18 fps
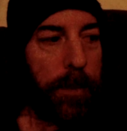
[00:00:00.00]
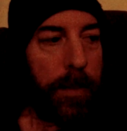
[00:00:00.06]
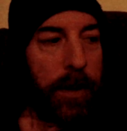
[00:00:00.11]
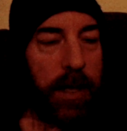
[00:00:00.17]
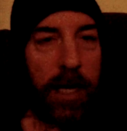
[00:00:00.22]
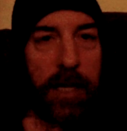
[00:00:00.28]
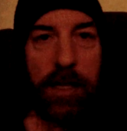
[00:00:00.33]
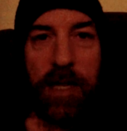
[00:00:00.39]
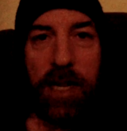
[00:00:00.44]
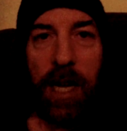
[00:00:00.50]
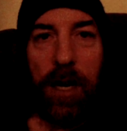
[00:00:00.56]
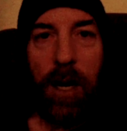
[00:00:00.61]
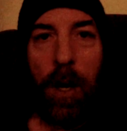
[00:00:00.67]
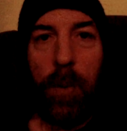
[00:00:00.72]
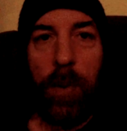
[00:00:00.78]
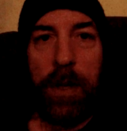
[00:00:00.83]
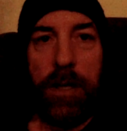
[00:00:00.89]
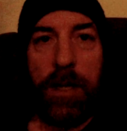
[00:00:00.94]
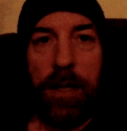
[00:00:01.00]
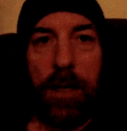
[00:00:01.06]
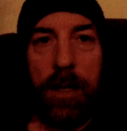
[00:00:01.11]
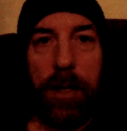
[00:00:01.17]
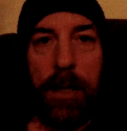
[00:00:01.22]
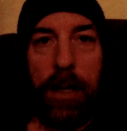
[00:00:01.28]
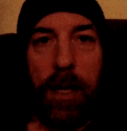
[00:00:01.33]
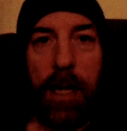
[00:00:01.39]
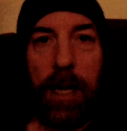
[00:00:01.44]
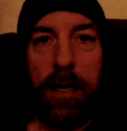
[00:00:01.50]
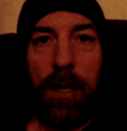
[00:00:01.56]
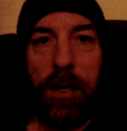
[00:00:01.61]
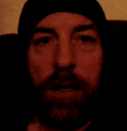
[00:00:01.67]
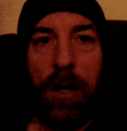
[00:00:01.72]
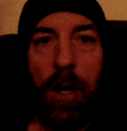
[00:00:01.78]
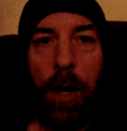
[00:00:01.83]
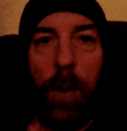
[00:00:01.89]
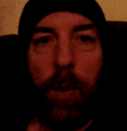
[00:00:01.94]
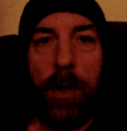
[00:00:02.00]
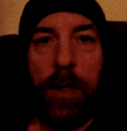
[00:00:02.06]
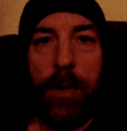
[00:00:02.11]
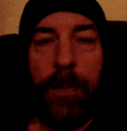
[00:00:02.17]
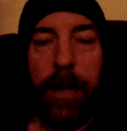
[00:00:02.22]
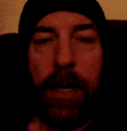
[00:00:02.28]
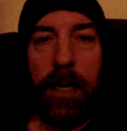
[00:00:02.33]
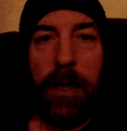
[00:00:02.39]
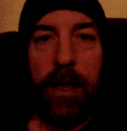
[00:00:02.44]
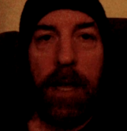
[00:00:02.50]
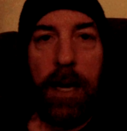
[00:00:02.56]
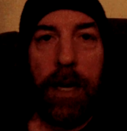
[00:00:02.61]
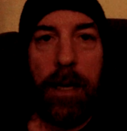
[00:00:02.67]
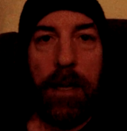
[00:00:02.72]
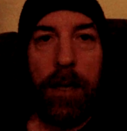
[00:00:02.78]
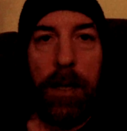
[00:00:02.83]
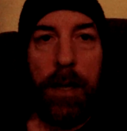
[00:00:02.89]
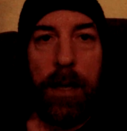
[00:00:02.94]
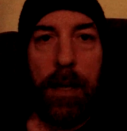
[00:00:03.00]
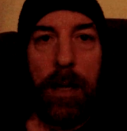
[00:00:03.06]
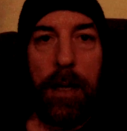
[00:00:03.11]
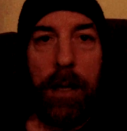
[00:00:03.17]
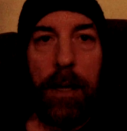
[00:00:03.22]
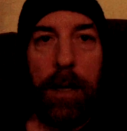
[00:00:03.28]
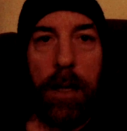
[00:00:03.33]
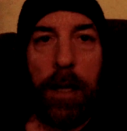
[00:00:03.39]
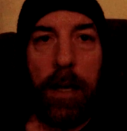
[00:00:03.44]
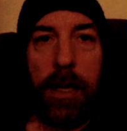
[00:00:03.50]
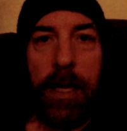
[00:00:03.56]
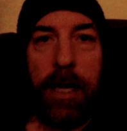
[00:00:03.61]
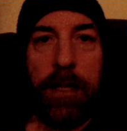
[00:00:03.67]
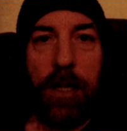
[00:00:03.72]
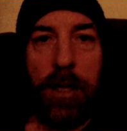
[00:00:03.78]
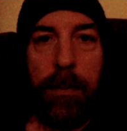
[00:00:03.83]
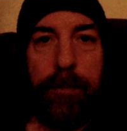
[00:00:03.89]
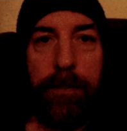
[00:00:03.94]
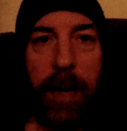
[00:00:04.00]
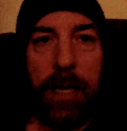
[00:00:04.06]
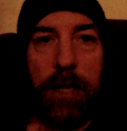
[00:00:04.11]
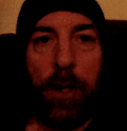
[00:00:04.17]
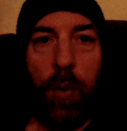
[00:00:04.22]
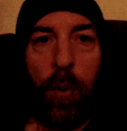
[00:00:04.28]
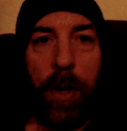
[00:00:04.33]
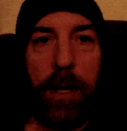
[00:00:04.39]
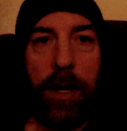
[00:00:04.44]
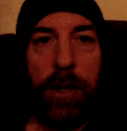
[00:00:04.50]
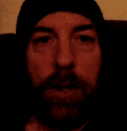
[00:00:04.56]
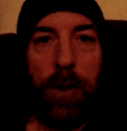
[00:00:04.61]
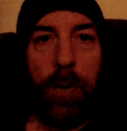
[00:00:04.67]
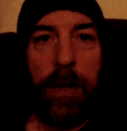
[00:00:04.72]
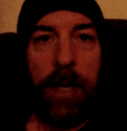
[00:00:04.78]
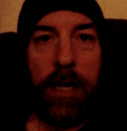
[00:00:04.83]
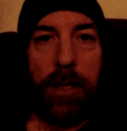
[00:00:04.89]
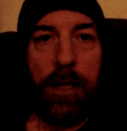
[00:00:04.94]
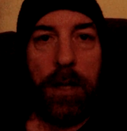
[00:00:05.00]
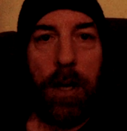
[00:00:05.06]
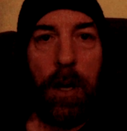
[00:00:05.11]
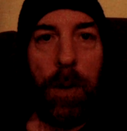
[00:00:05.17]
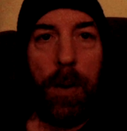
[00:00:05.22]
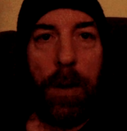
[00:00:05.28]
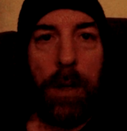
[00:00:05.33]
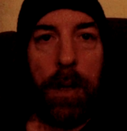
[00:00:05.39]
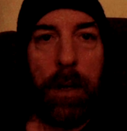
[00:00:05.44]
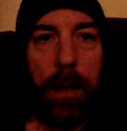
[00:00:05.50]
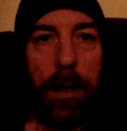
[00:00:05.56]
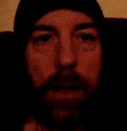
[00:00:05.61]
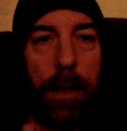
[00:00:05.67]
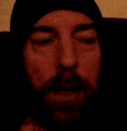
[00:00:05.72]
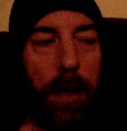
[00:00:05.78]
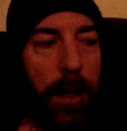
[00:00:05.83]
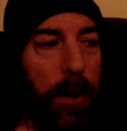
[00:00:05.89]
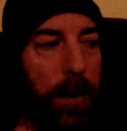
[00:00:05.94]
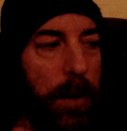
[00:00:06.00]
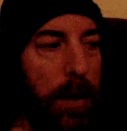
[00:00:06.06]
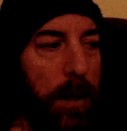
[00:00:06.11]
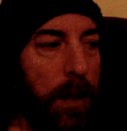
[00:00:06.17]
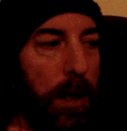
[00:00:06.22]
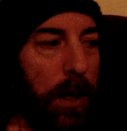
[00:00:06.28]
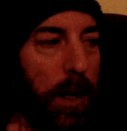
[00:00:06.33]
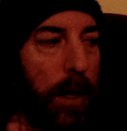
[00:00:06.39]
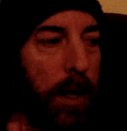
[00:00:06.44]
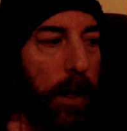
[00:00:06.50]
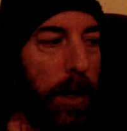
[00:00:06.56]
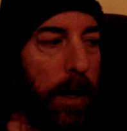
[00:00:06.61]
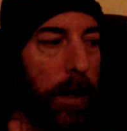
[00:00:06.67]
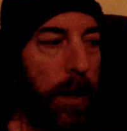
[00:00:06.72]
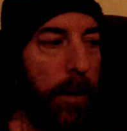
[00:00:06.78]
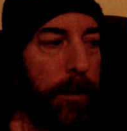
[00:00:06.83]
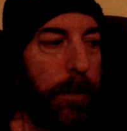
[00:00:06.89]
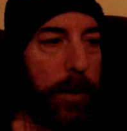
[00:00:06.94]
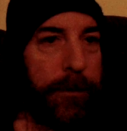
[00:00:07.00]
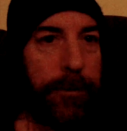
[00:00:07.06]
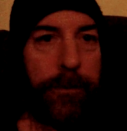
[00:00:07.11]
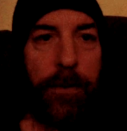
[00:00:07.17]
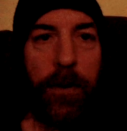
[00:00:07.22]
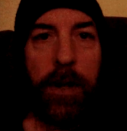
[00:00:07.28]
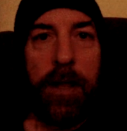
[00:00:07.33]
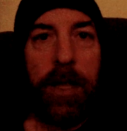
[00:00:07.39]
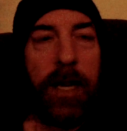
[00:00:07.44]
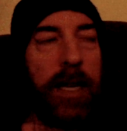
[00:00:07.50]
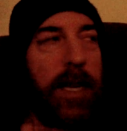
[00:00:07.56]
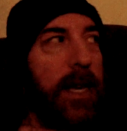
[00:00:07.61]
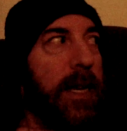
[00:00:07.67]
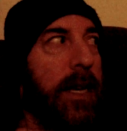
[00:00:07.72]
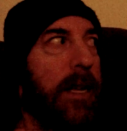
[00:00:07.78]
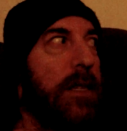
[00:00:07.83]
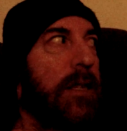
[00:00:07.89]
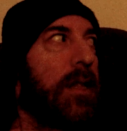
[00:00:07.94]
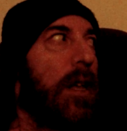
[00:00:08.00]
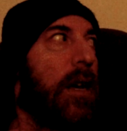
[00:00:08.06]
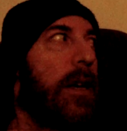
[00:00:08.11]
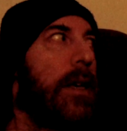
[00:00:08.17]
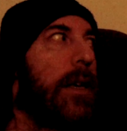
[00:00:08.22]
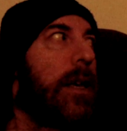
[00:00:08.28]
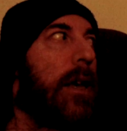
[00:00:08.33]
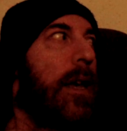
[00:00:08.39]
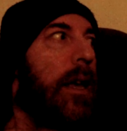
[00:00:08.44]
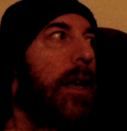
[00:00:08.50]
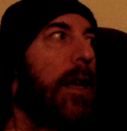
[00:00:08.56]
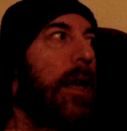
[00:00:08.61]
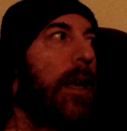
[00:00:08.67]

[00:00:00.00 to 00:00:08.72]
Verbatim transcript: But that's not always that doesn't always mean that like that's the best way to do things though, you know? But free thinking is like